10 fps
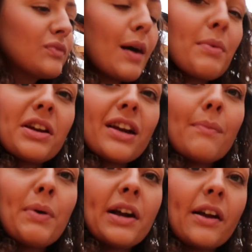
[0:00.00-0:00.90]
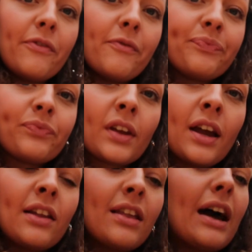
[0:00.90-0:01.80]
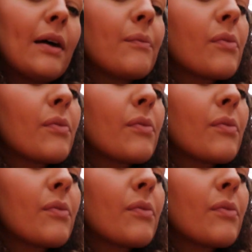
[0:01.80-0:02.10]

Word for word: Am I going to get a bite of, in that?